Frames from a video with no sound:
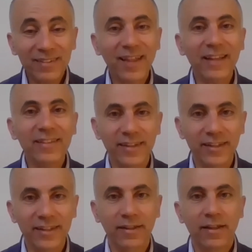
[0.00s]

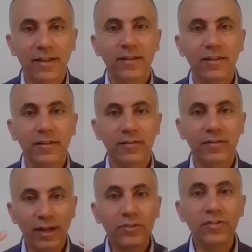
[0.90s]
presenting
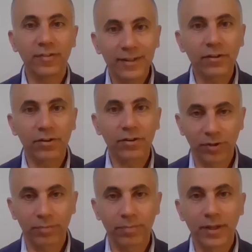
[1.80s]
the religious
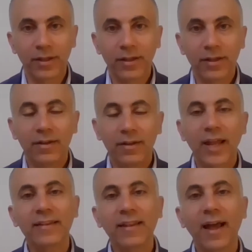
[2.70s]
leadership
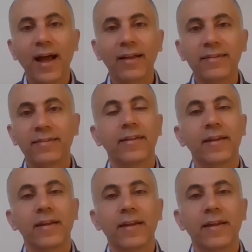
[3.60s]
not as
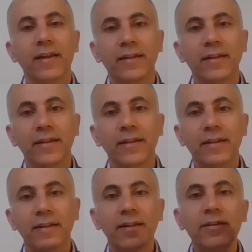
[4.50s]
a,
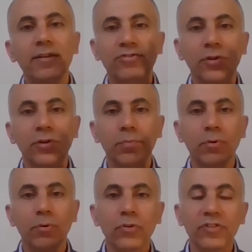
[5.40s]
a, a leadership
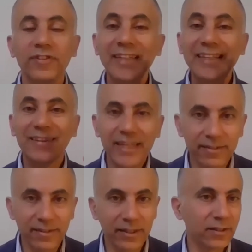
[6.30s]
who's
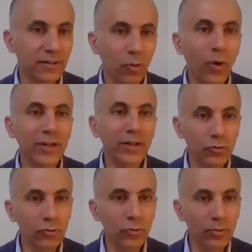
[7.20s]
dictating
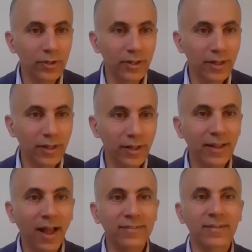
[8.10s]
what to do
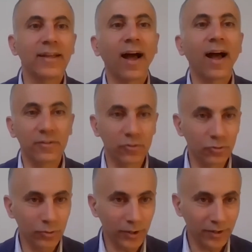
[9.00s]
and asking others
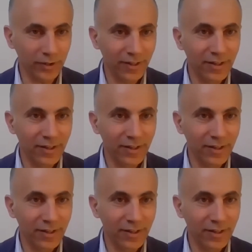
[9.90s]
to do it.